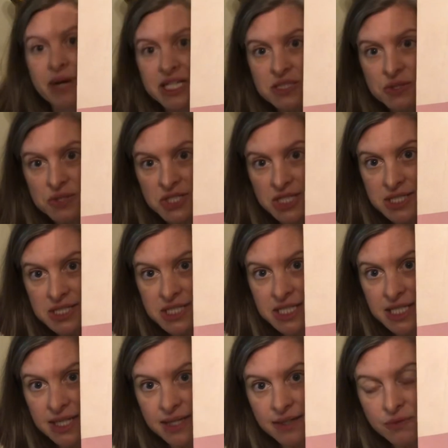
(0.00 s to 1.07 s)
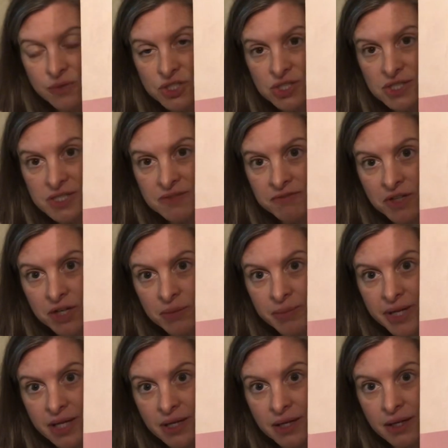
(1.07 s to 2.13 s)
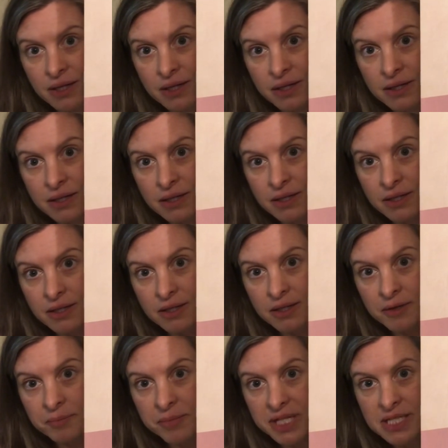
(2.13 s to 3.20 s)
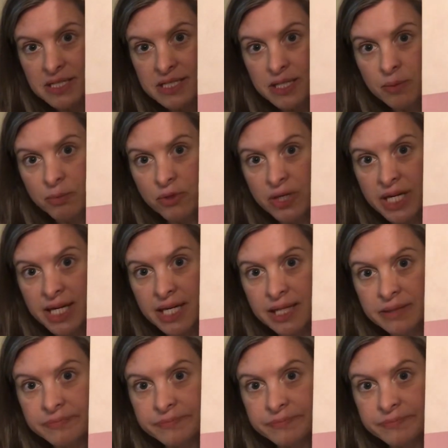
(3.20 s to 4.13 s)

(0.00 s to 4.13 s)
216, which isn't very big, but it's so pretty.